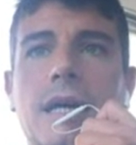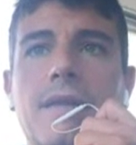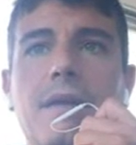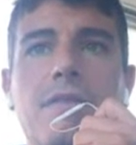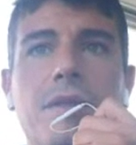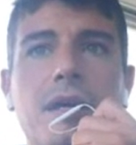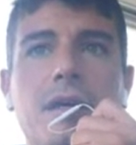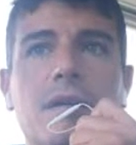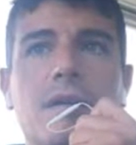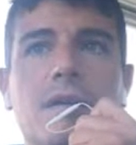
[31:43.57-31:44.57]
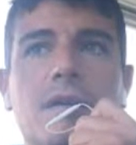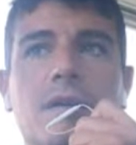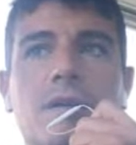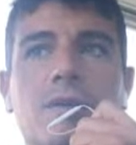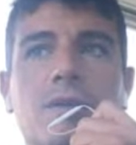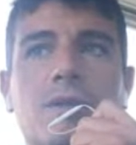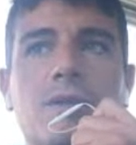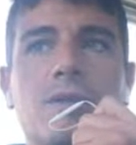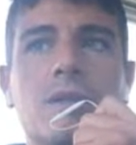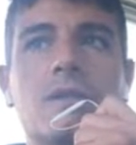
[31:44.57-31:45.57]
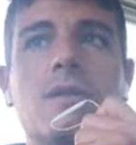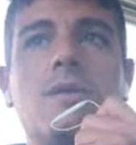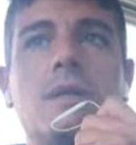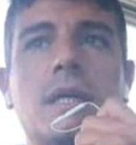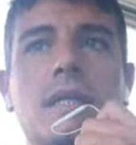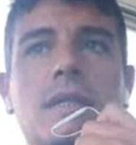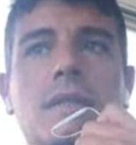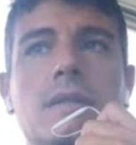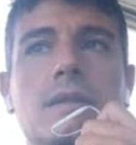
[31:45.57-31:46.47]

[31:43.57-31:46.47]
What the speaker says: And I think you should also look at